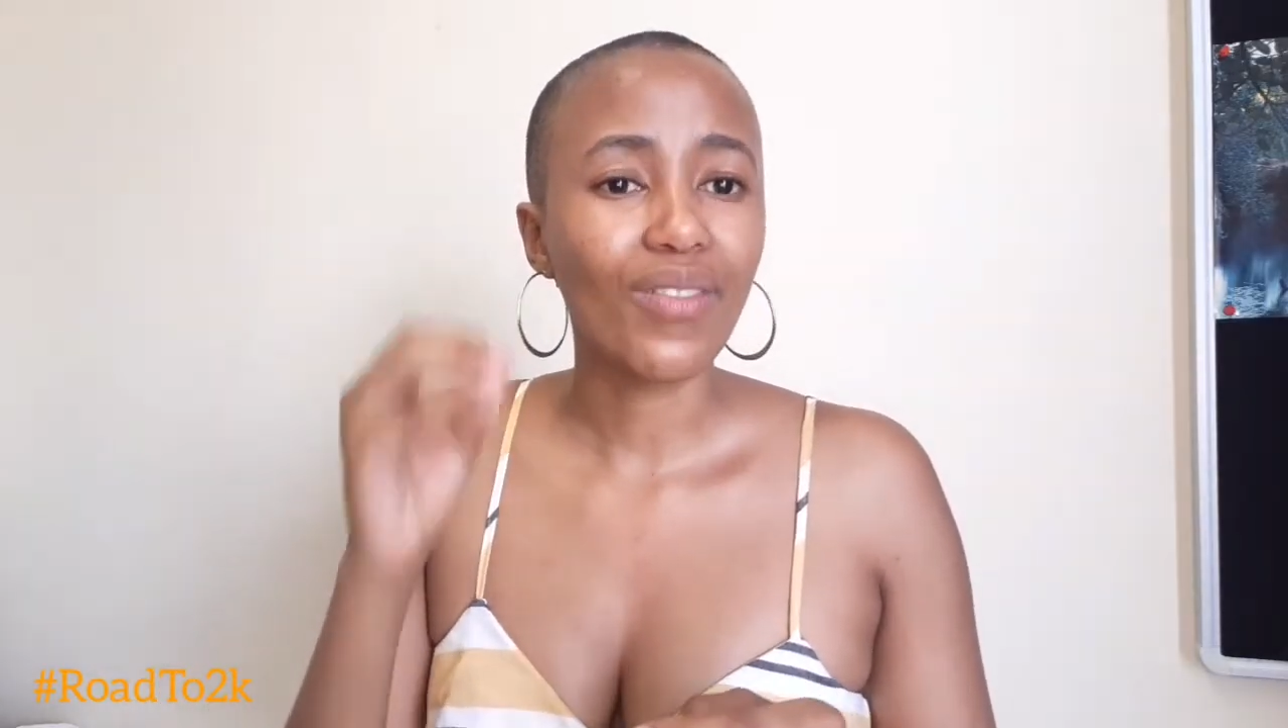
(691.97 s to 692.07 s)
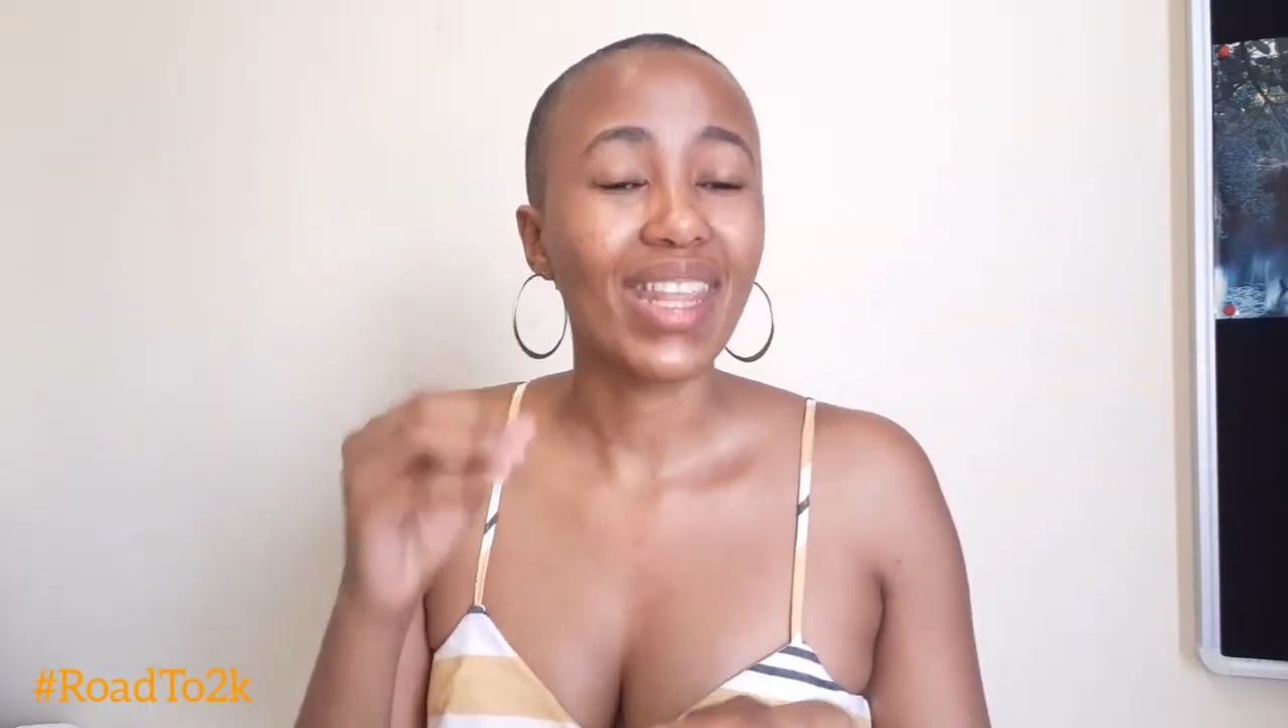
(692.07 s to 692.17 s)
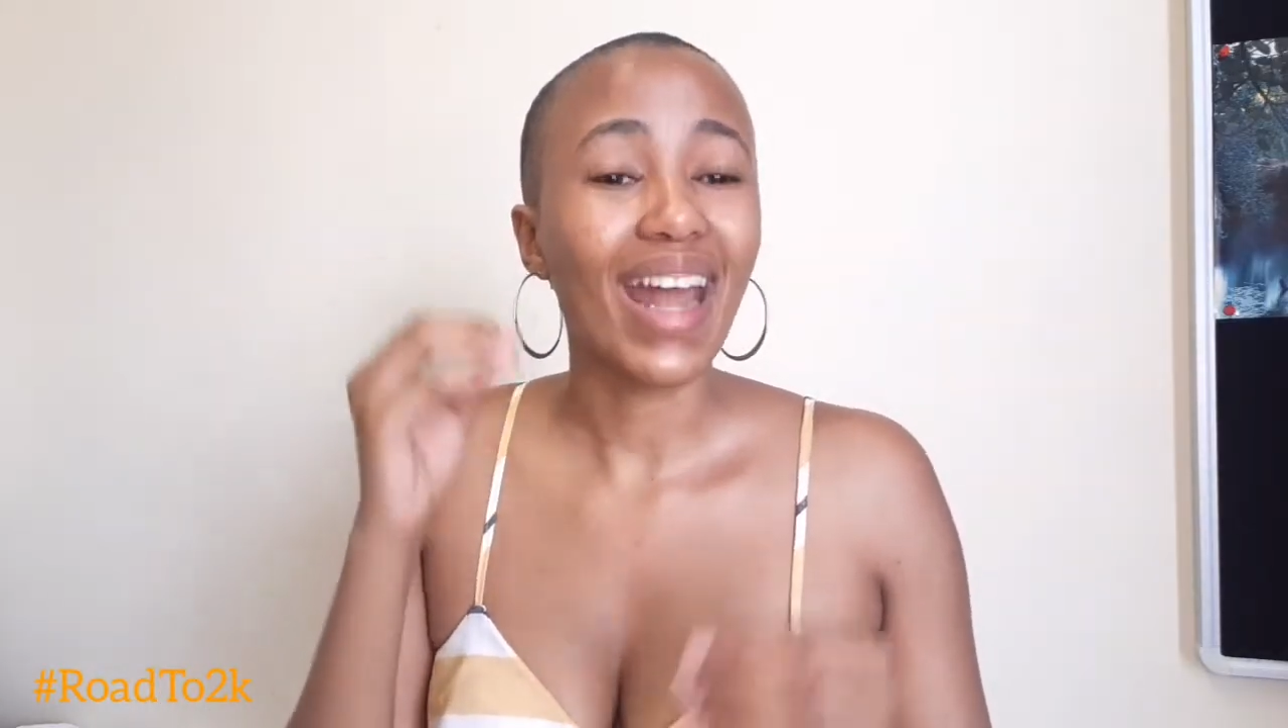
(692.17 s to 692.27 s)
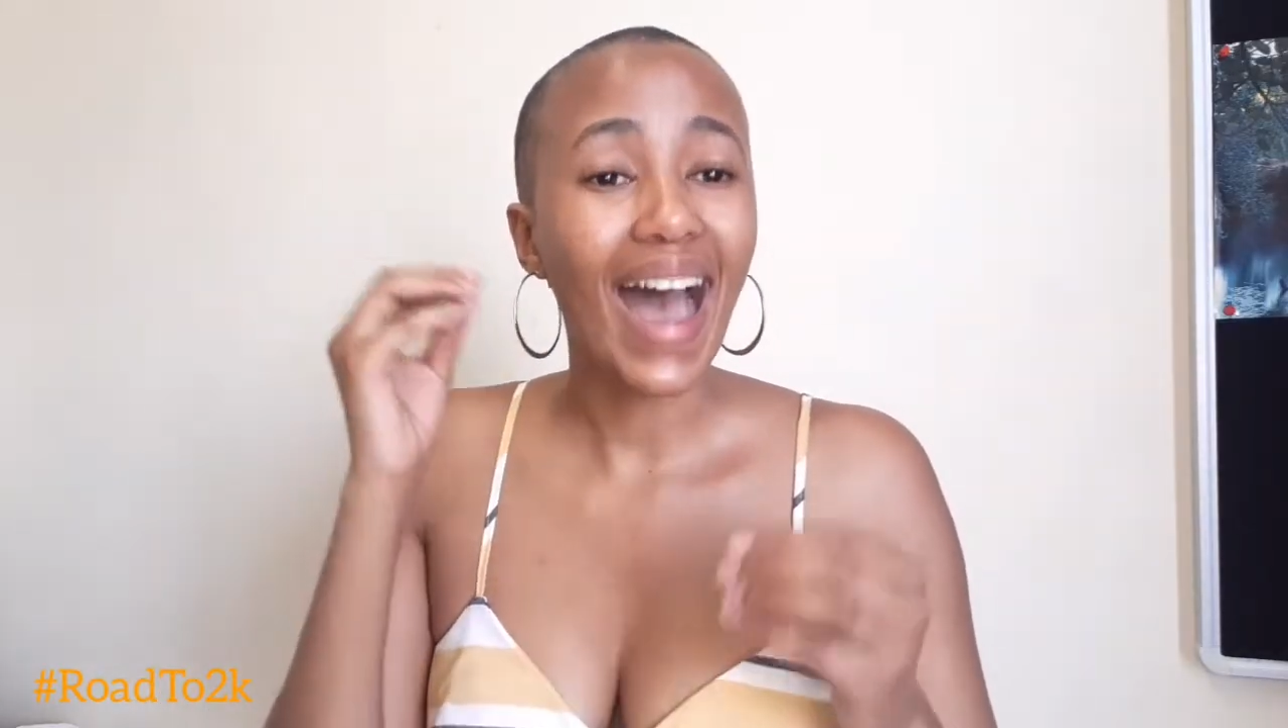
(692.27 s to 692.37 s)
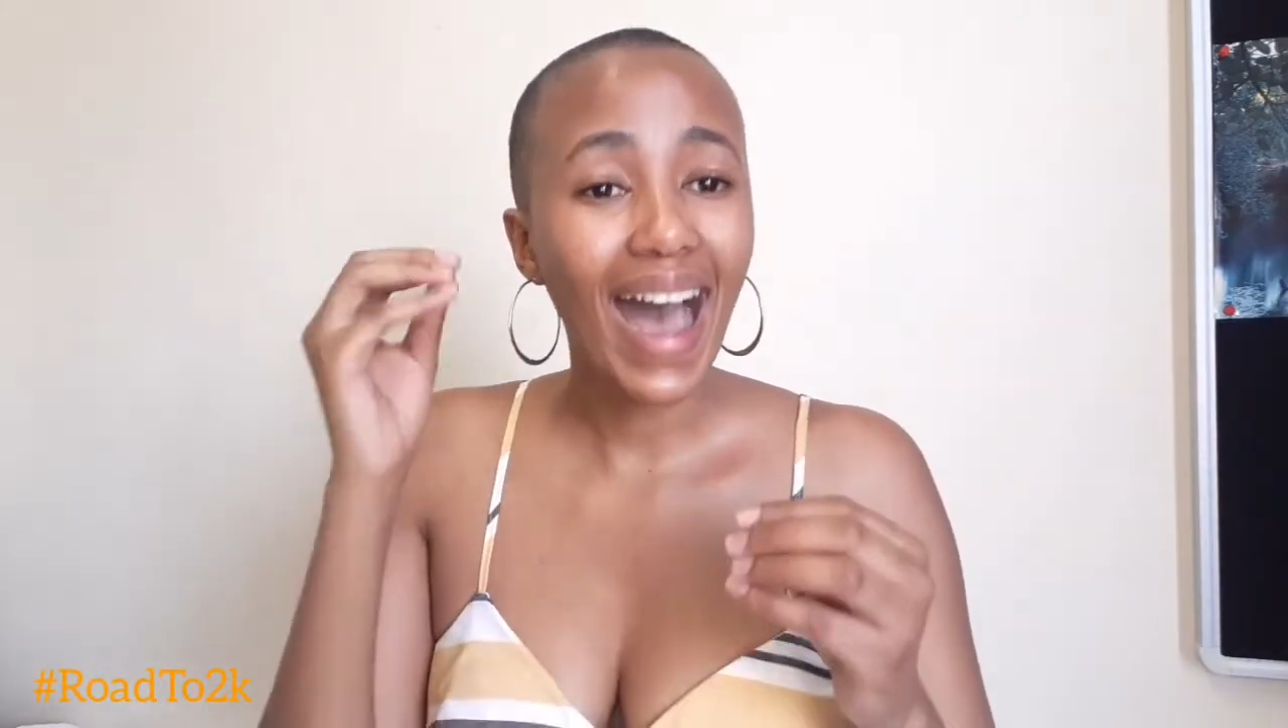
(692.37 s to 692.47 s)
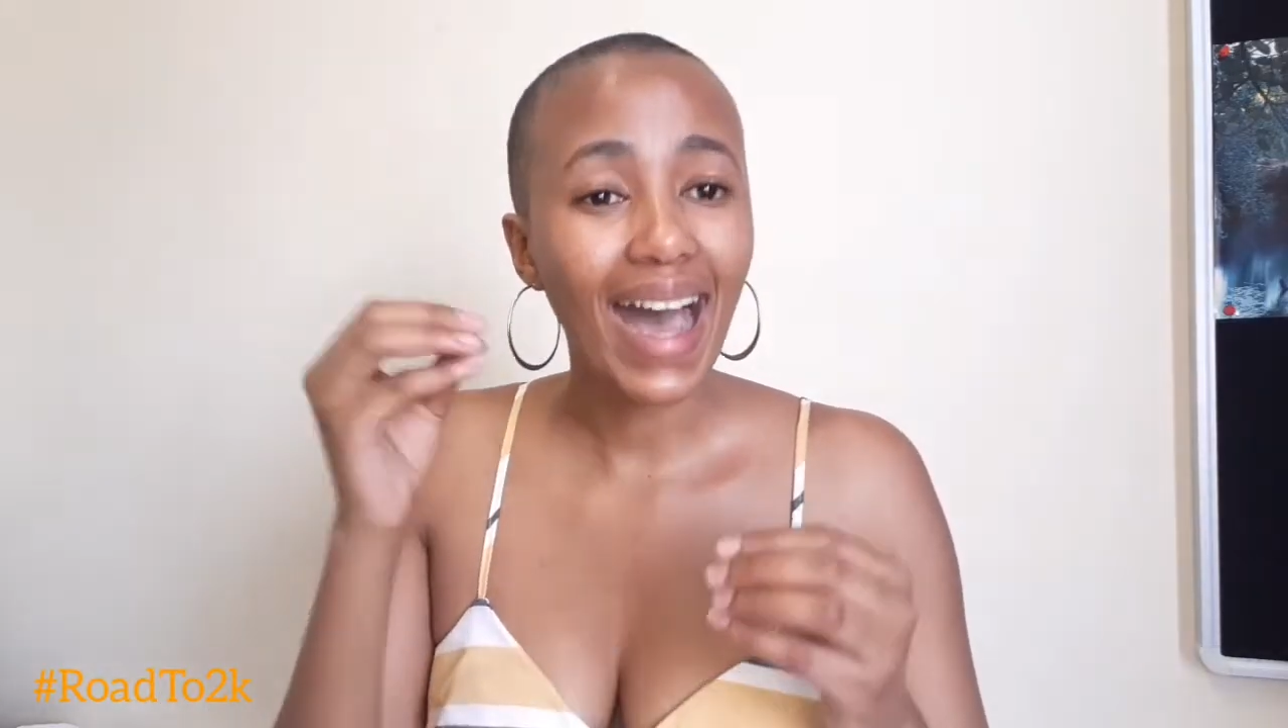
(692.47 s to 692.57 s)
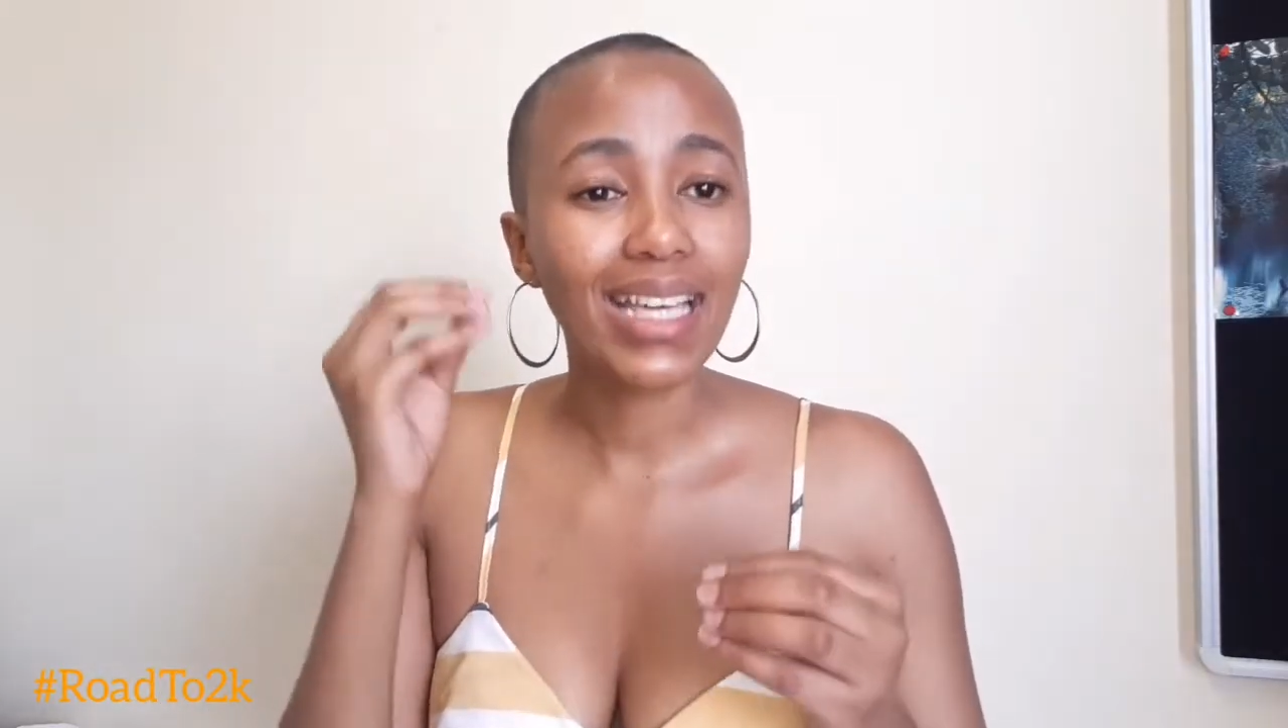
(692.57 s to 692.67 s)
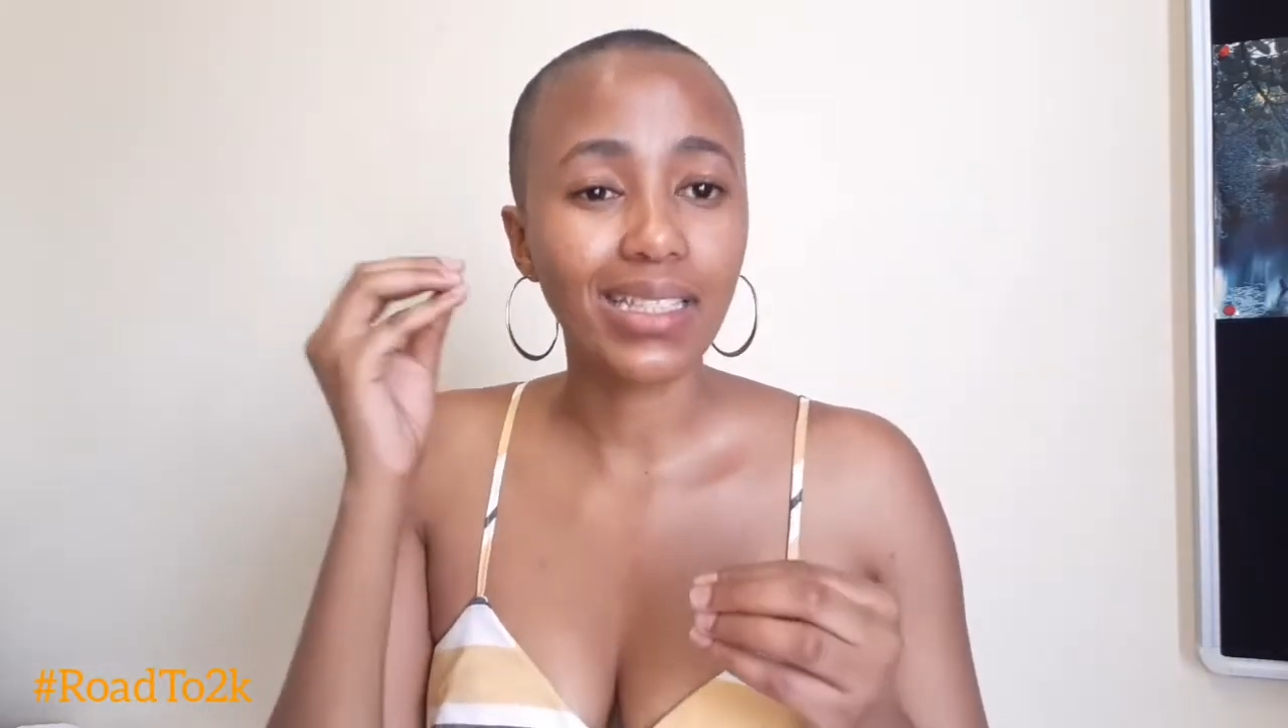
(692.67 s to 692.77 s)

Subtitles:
that are high